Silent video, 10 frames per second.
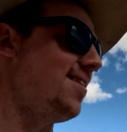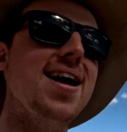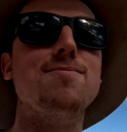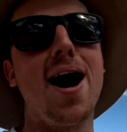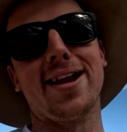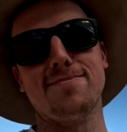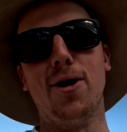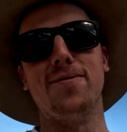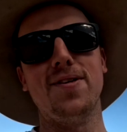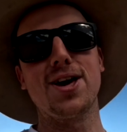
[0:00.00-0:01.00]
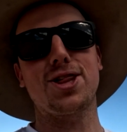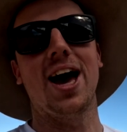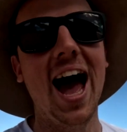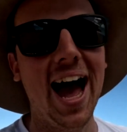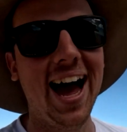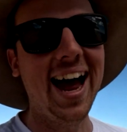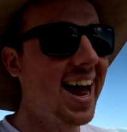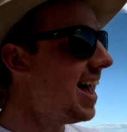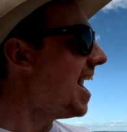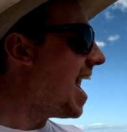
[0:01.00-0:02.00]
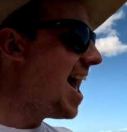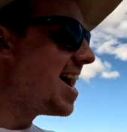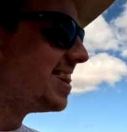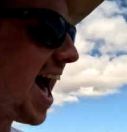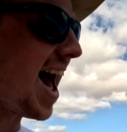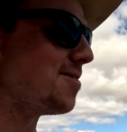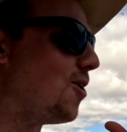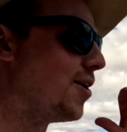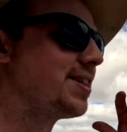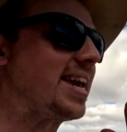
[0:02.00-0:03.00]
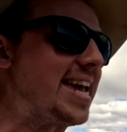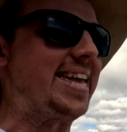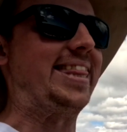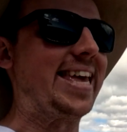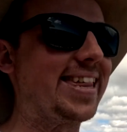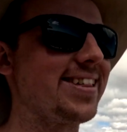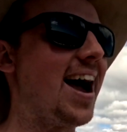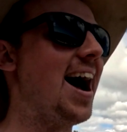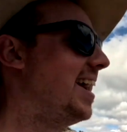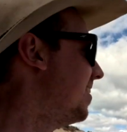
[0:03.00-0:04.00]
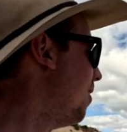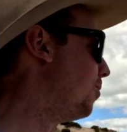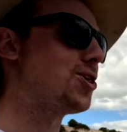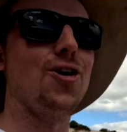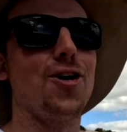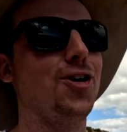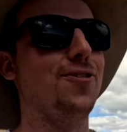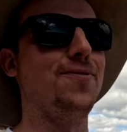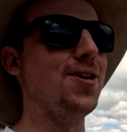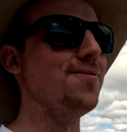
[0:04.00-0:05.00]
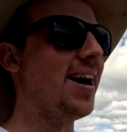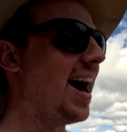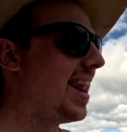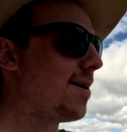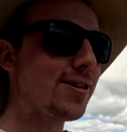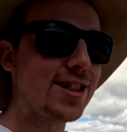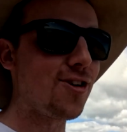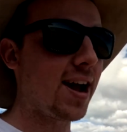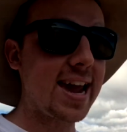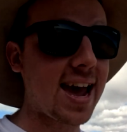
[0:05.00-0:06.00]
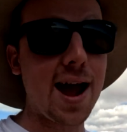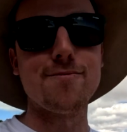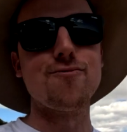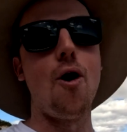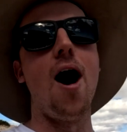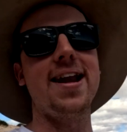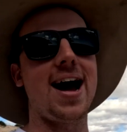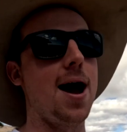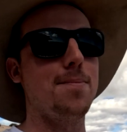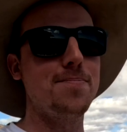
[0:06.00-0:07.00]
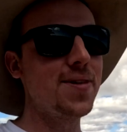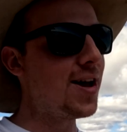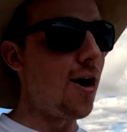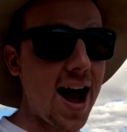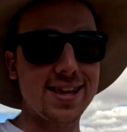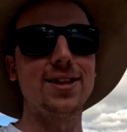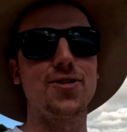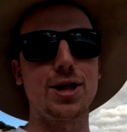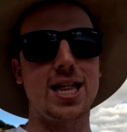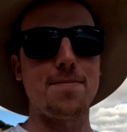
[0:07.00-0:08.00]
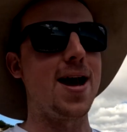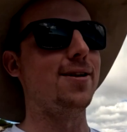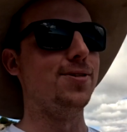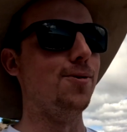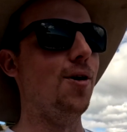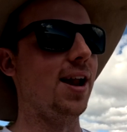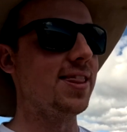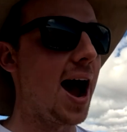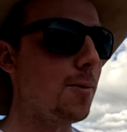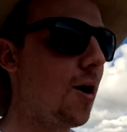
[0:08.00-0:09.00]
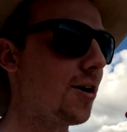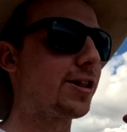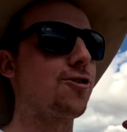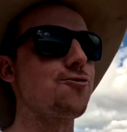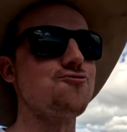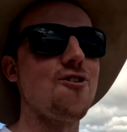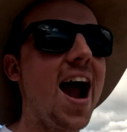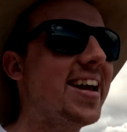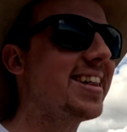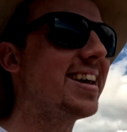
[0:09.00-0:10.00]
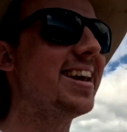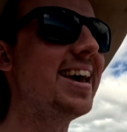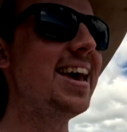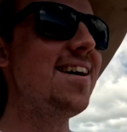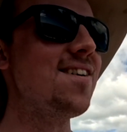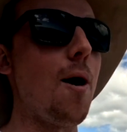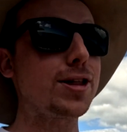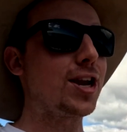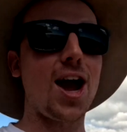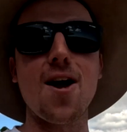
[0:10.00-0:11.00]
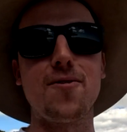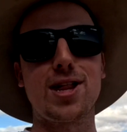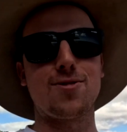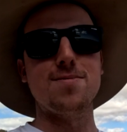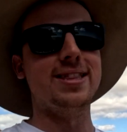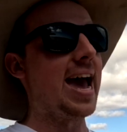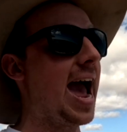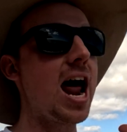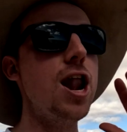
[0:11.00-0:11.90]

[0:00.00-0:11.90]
It wanted my fish. That was insane. I wish I could have filmed that. That was like, it came right up. I had to literally step out of the water. That was crazy. I was going to go for a swim in there.